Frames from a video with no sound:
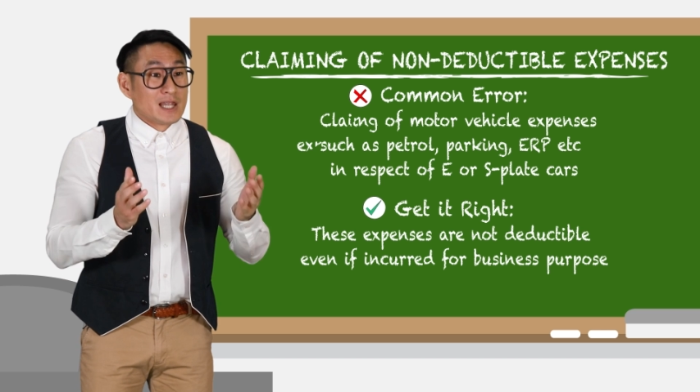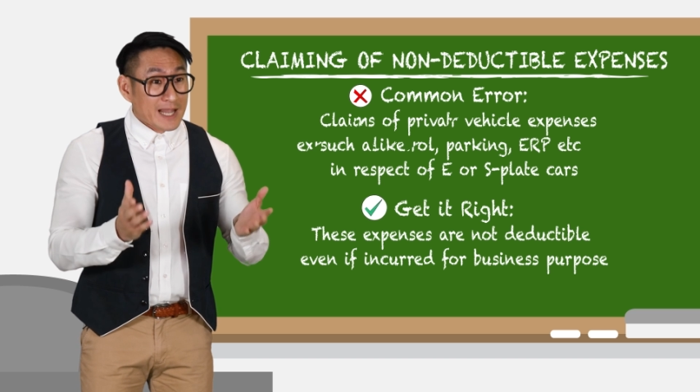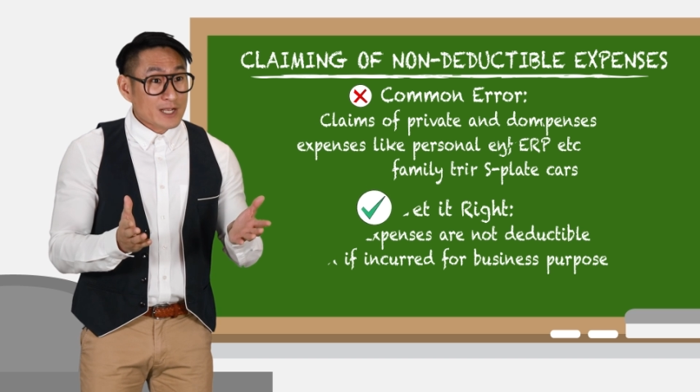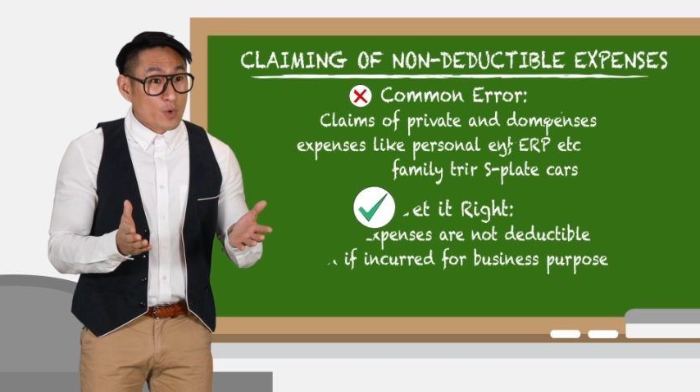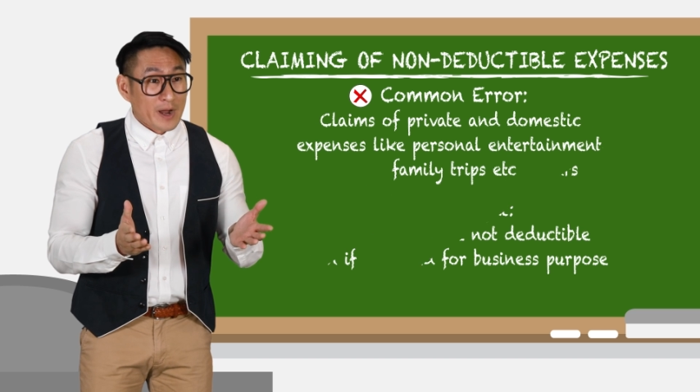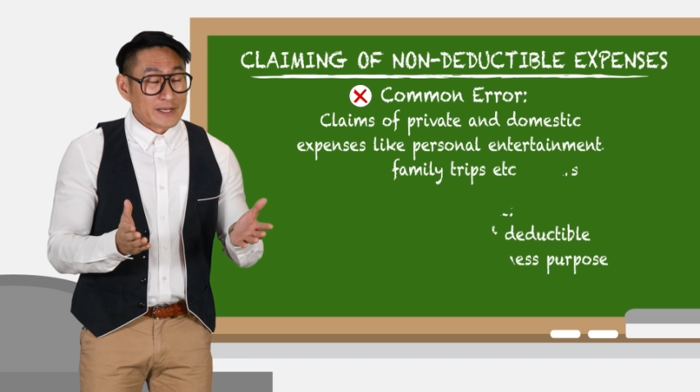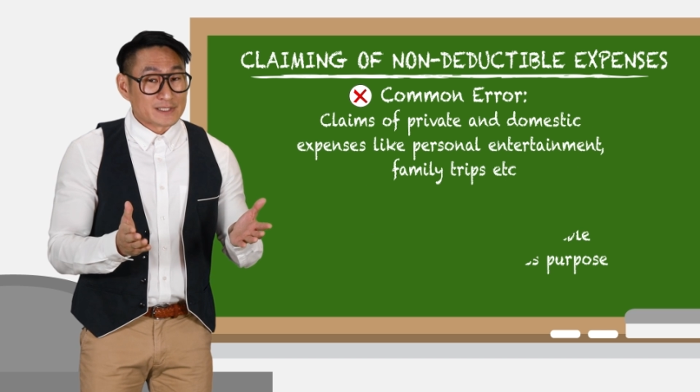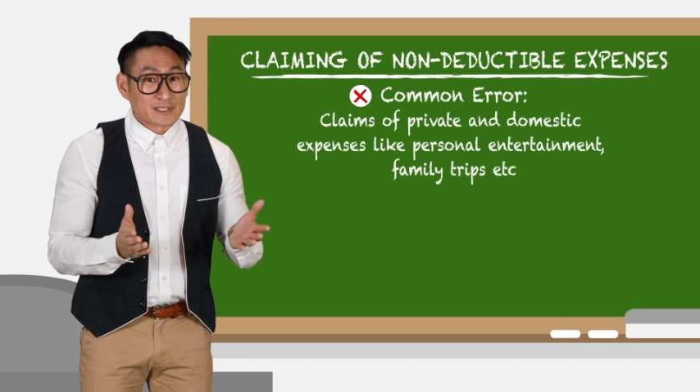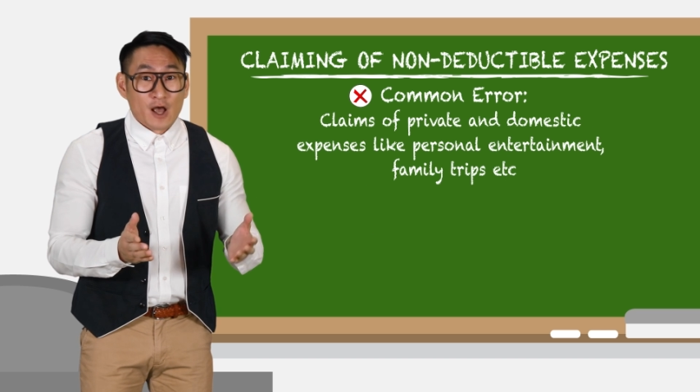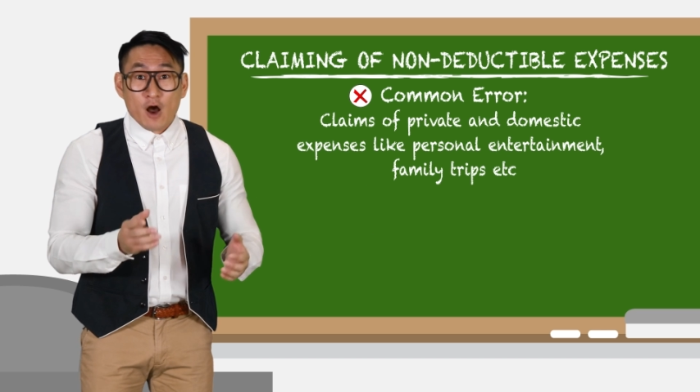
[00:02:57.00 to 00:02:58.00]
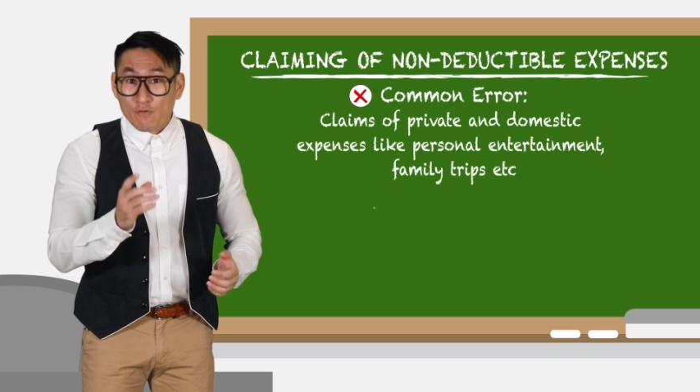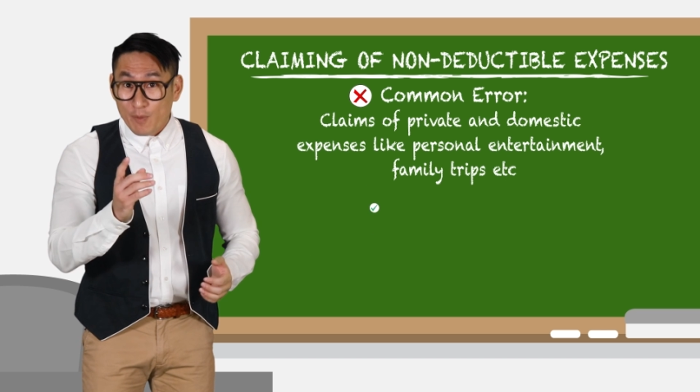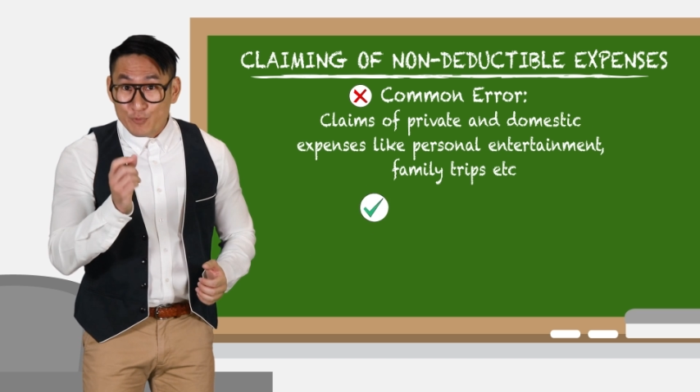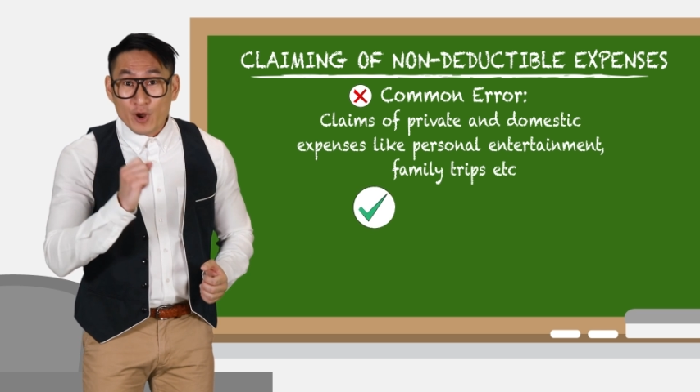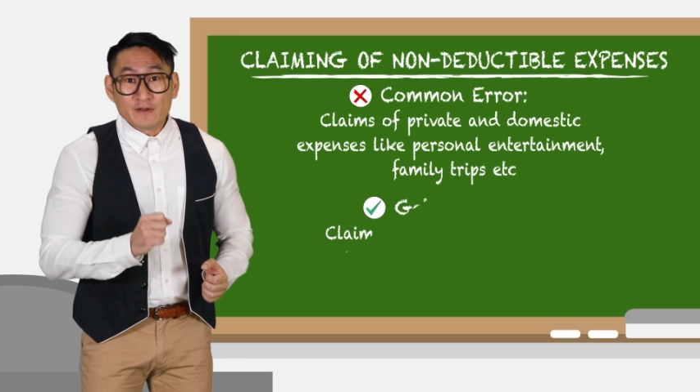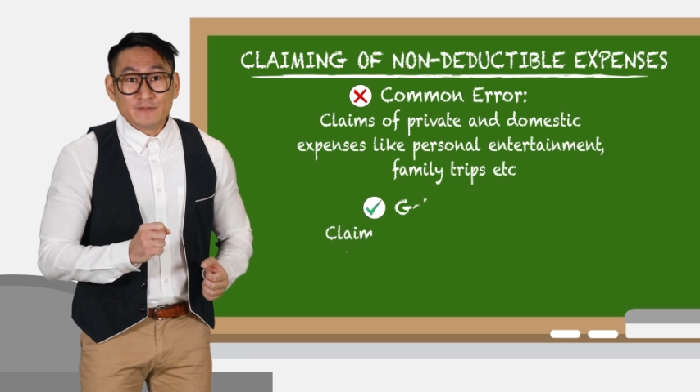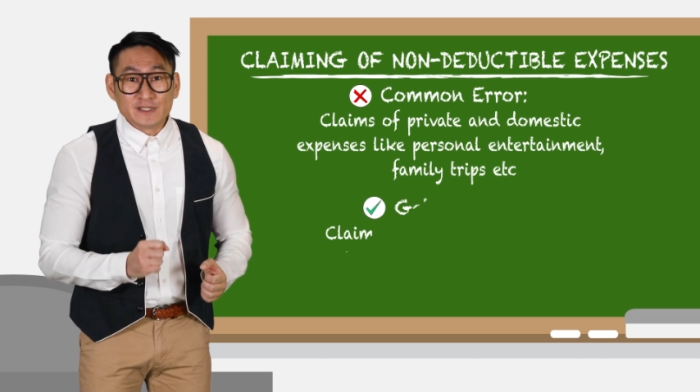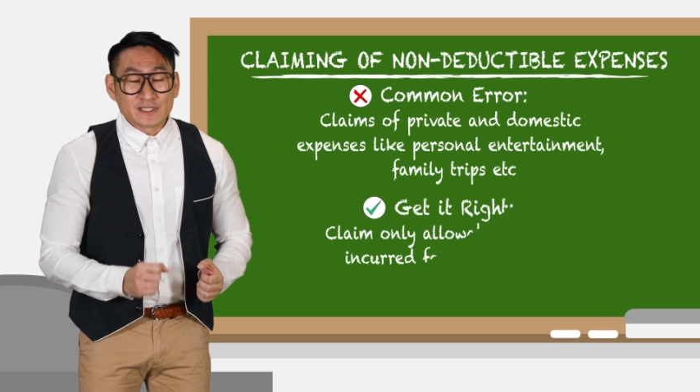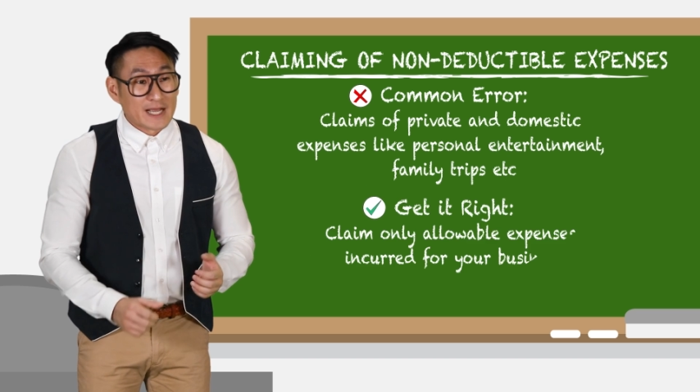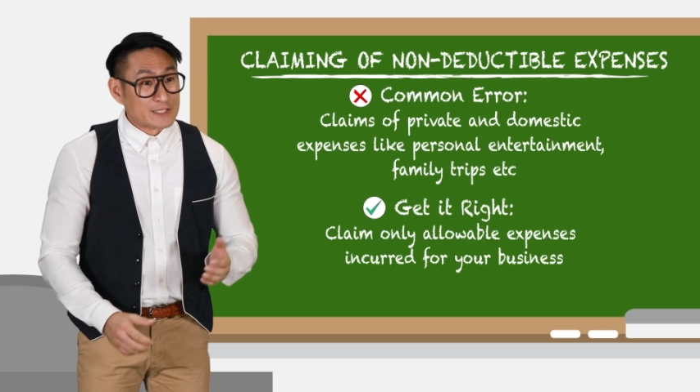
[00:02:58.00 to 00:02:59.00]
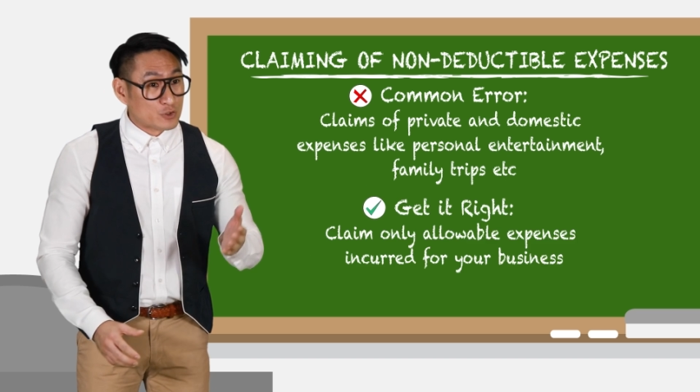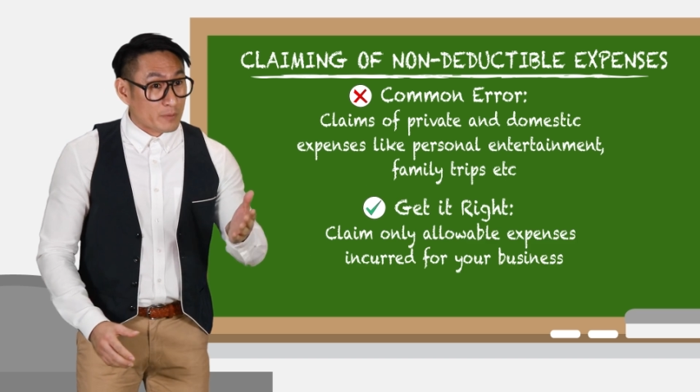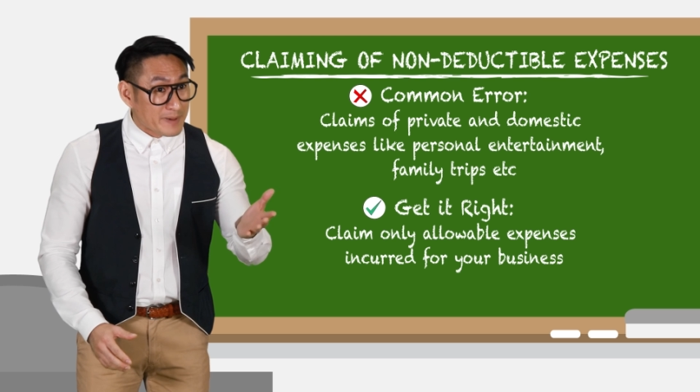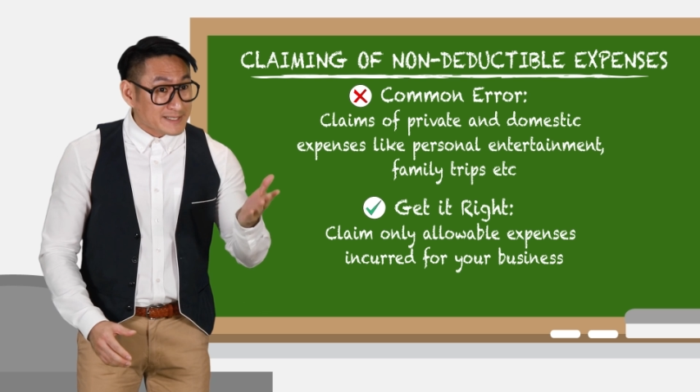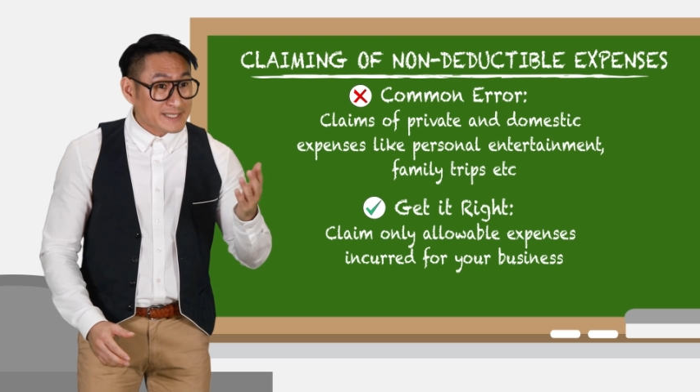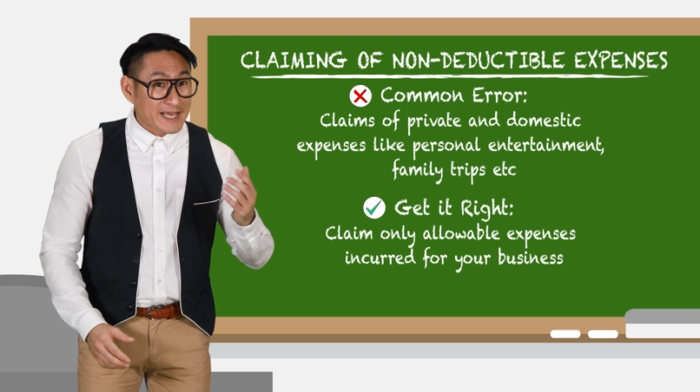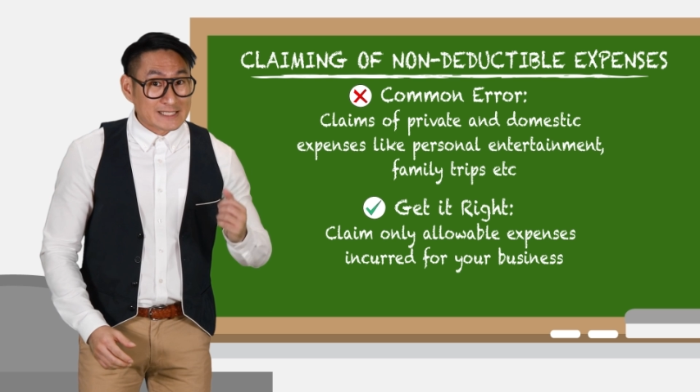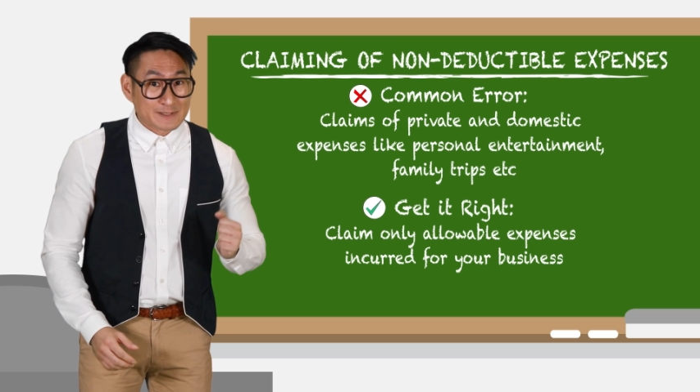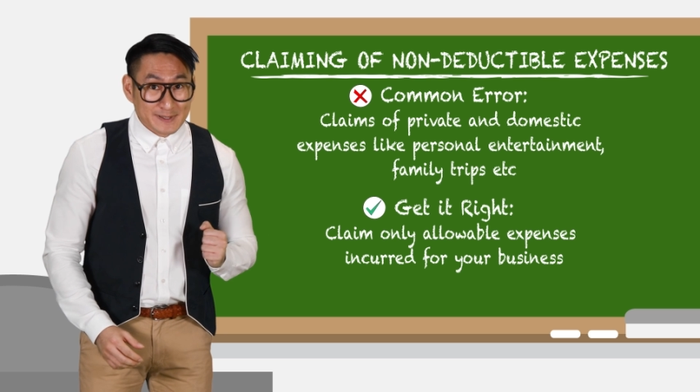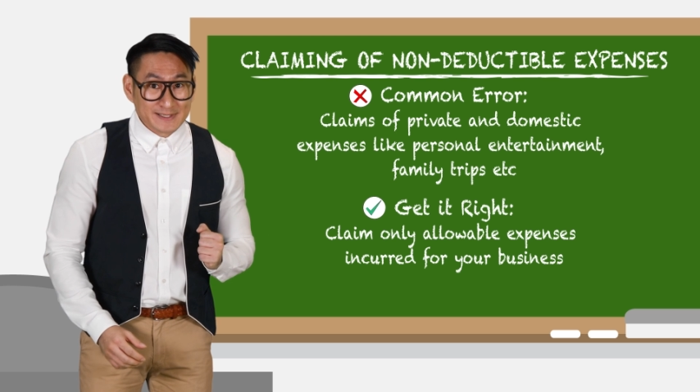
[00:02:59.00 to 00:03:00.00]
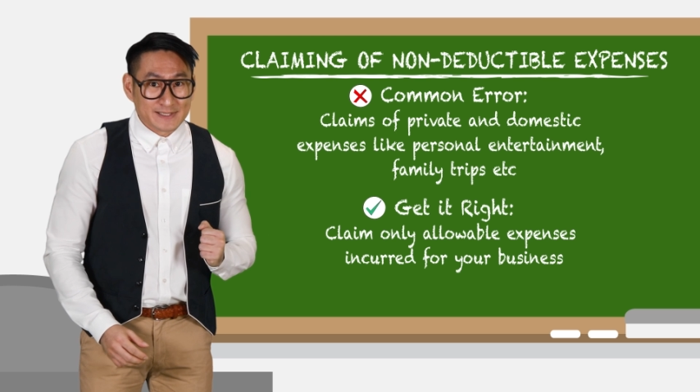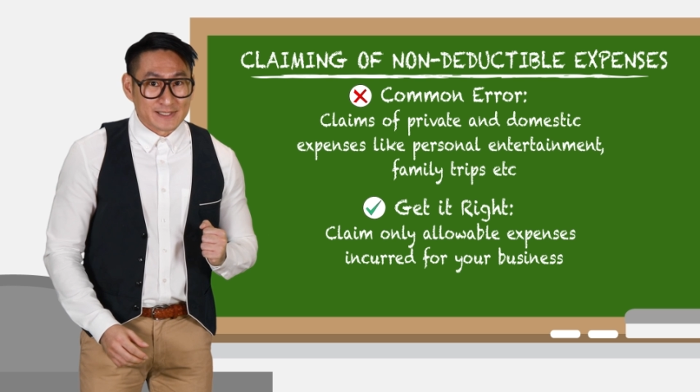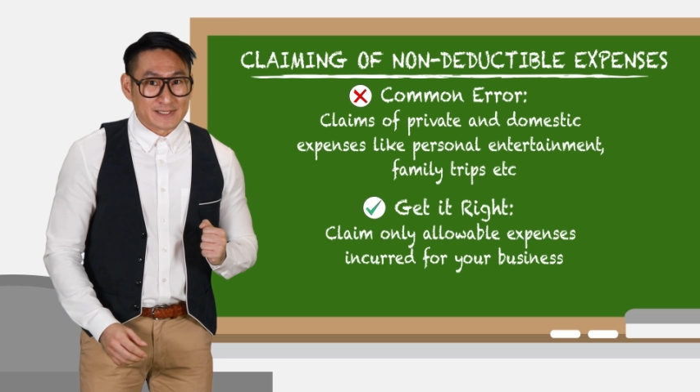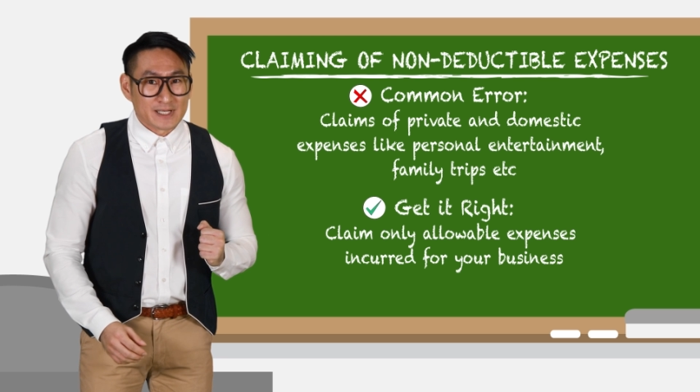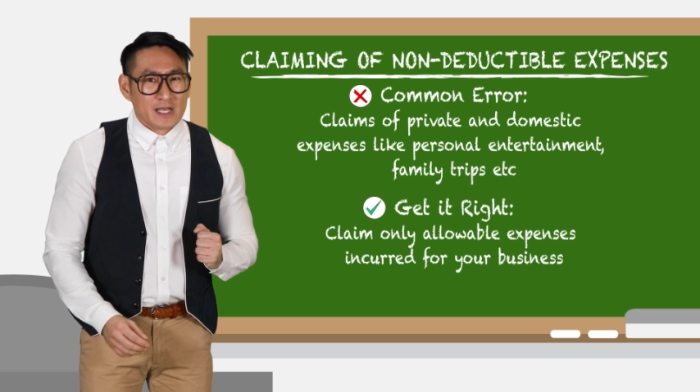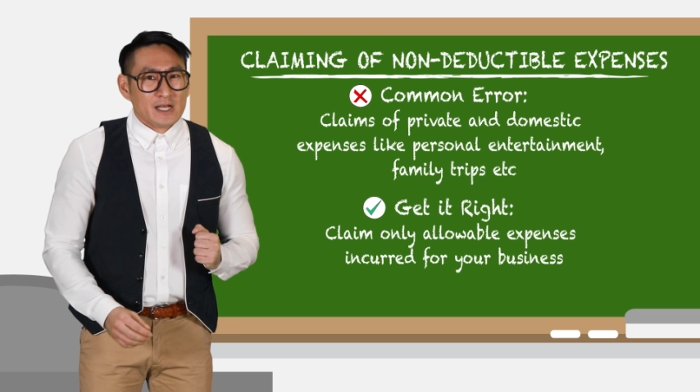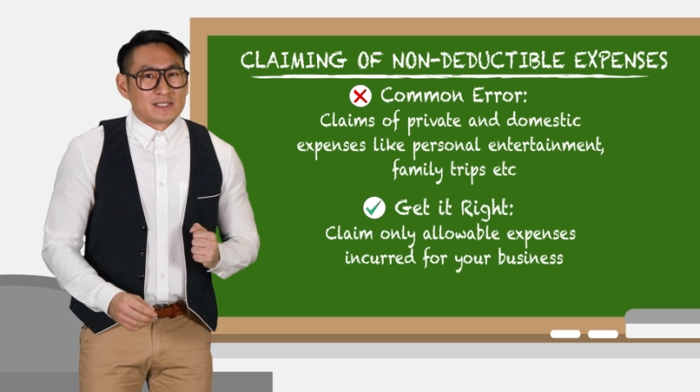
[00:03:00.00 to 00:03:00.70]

Likewise, for private and domestic expenses,